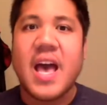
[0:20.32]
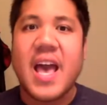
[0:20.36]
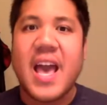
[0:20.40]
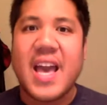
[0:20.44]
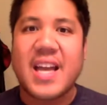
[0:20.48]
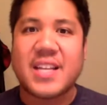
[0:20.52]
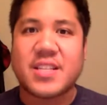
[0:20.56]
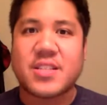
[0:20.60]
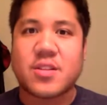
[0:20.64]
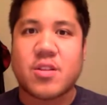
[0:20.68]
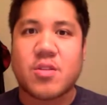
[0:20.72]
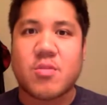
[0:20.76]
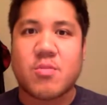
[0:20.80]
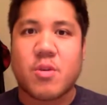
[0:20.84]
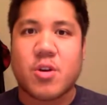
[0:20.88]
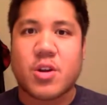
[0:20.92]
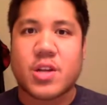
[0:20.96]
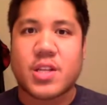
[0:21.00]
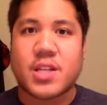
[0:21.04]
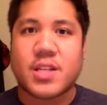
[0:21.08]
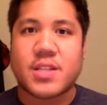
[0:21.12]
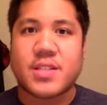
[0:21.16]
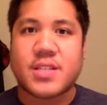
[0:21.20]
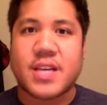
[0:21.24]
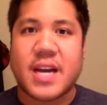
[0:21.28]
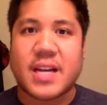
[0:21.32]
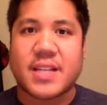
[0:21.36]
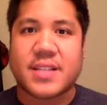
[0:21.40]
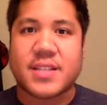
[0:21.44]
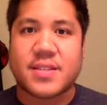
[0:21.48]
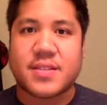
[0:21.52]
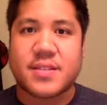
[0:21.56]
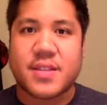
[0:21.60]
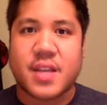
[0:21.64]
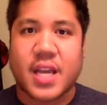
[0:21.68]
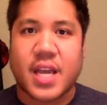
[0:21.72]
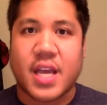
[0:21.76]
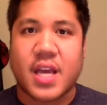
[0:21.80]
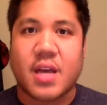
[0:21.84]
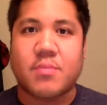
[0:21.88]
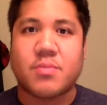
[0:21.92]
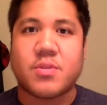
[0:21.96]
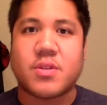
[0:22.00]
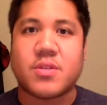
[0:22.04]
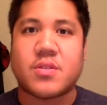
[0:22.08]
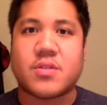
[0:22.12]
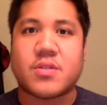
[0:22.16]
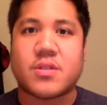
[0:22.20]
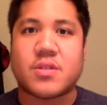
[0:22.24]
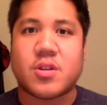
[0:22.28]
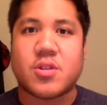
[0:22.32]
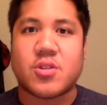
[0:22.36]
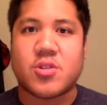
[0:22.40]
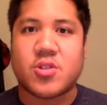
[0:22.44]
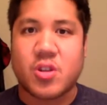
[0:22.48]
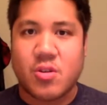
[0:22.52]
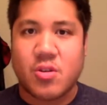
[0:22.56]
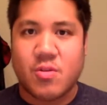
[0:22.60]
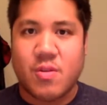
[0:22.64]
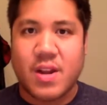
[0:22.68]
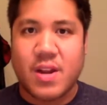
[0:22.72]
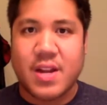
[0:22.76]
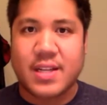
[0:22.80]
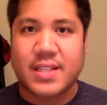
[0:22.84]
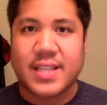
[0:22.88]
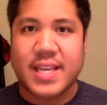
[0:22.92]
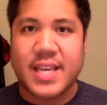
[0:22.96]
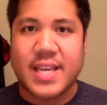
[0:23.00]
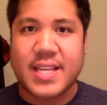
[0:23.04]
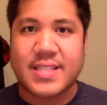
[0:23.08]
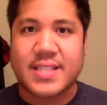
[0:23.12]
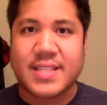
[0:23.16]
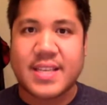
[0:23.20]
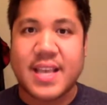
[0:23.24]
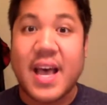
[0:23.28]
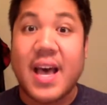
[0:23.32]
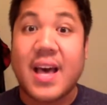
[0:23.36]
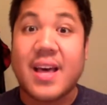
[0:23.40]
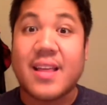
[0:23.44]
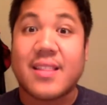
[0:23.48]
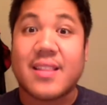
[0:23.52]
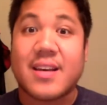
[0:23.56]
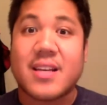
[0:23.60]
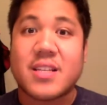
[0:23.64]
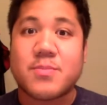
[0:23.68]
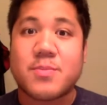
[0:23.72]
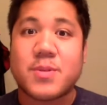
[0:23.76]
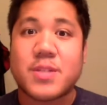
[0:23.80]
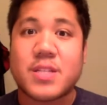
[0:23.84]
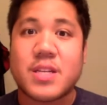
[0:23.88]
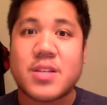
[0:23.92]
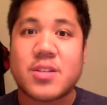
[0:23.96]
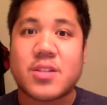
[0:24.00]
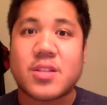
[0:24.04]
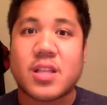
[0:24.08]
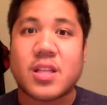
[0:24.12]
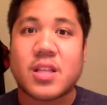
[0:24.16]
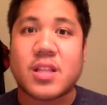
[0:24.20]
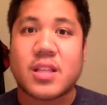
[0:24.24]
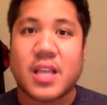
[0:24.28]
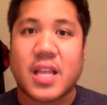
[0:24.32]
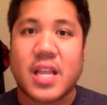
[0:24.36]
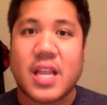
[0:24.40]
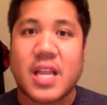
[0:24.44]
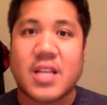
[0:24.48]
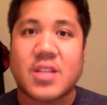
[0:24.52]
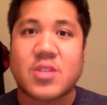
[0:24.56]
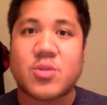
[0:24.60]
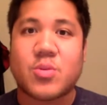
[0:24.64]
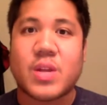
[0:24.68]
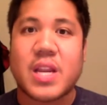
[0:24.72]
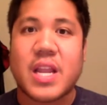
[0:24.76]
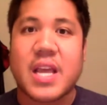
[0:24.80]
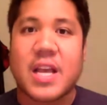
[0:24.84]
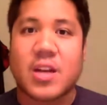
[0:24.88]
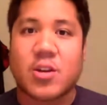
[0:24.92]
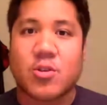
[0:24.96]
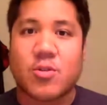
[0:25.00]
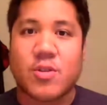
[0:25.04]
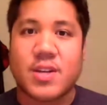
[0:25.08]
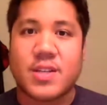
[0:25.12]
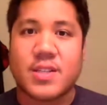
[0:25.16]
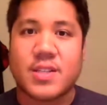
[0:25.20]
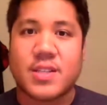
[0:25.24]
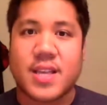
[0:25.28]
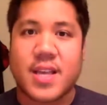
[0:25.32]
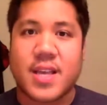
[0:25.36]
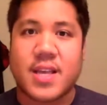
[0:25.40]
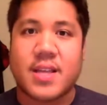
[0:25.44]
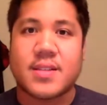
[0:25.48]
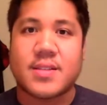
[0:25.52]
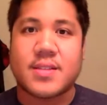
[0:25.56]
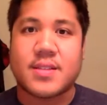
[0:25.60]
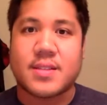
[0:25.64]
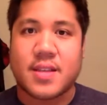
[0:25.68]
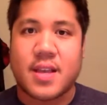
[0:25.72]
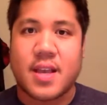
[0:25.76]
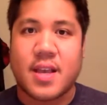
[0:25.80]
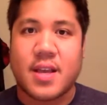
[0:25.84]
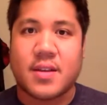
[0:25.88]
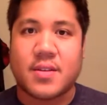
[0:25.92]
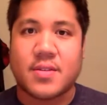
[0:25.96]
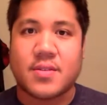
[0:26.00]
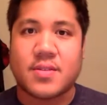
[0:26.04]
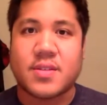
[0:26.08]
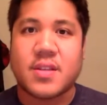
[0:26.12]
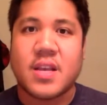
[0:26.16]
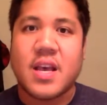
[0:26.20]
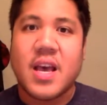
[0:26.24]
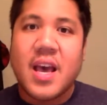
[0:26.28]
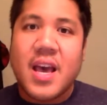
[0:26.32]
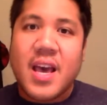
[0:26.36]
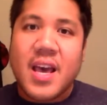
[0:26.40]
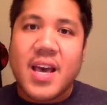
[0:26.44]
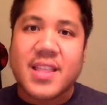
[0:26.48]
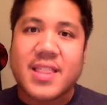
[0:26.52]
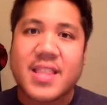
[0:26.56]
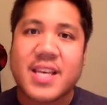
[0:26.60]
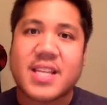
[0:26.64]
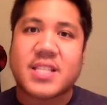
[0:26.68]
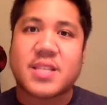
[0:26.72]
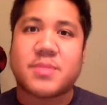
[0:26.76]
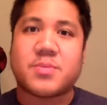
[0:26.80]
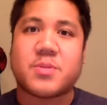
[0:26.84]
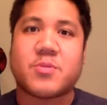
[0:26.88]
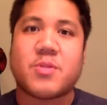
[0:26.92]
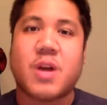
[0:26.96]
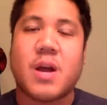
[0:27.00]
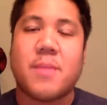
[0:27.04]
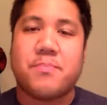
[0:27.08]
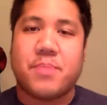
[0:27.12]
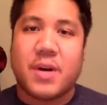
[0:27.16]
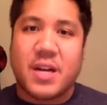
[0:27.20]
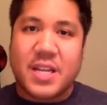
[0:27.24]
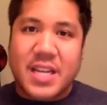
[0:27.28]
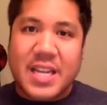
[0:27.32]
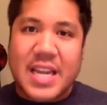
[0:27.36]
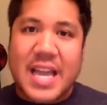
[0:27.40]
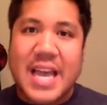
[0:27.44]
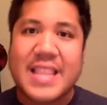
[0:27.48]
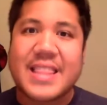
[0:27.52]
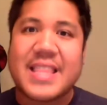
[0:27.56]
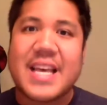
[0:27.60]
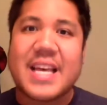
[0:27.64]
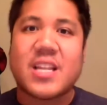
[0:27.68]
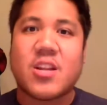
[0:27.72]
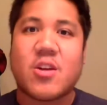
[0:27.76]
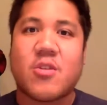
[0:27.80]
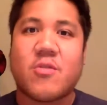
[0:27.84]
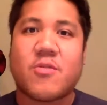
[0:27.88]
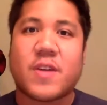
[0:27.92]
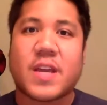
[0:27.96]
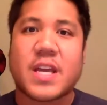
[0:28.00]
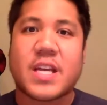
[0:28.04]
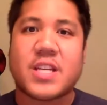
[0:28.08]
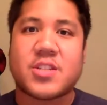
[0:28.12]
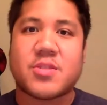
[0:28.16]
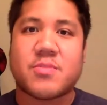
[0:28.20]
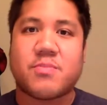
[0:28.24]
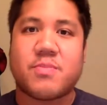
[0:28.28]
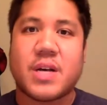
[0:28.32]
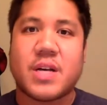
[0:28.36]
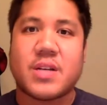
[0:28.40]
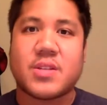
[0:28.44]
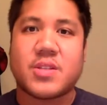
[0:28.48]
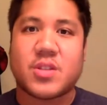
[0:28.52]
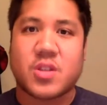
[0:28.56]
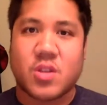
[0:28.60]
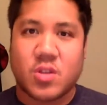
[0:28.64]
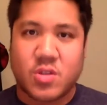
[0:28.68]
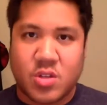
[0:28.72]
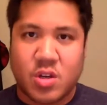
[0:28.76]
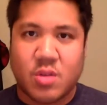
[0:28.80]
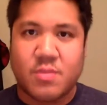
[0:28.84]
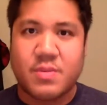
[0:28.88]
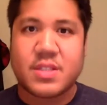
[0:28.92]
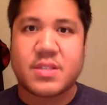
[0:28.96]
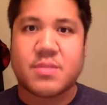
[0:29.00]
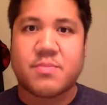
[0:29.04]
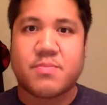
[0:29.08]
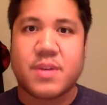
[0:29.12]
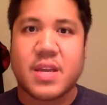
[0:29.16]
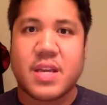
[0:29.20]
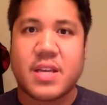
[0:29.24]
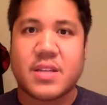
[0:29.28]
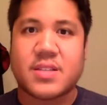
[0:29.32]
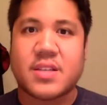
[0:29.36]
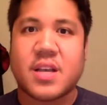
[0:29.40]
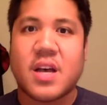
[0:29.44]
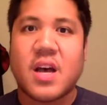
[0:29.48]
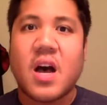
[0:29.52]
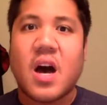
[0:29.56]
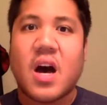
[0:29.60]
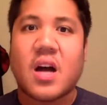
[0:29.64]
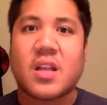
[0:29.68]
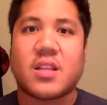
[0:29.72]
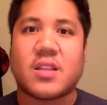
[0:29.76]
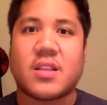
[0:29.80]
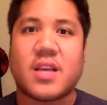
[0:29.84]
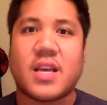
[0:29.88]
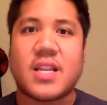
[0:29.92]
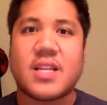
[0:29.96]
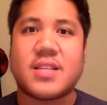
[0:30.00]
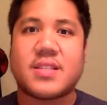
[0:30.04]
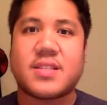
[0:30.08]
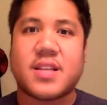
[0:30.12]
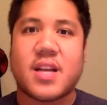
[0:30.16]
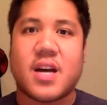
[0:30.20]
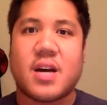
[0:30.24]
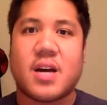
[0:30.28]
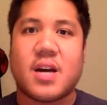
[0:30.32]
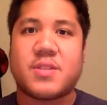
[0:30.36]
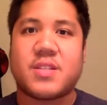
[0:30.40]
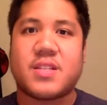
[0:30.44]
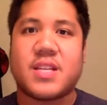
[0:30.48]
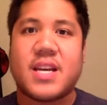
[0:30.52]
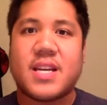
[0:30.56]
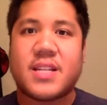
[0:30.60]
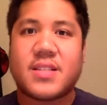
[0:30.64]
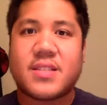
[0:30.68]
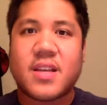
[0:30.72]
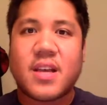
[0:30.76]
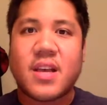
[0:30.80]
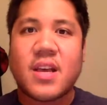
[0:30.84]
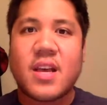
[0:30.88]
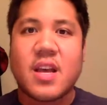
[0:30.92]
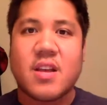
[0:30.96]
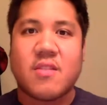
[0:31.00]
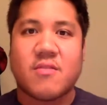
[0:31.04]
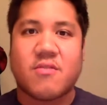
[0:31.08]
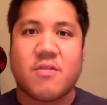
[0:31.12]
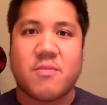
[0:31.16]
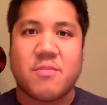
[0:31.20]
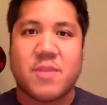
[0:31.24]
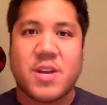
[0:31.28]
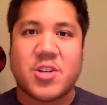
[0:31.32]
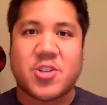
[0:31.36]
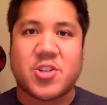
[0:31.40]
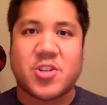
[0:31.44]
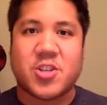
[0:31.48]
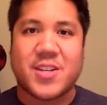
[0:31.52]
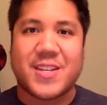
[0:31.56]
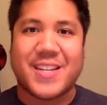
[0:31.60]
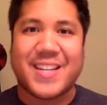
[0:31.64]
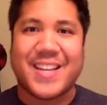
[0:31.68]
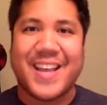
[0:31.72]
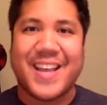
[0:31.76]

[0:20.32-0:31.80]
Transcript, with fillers: and to learn marketing tactics that can help you to start generating leads, thus potentially leading to an increase in sales. Hit that subscribe button, hit that notification bell so you don't miss a beat on the latest up-to-date information.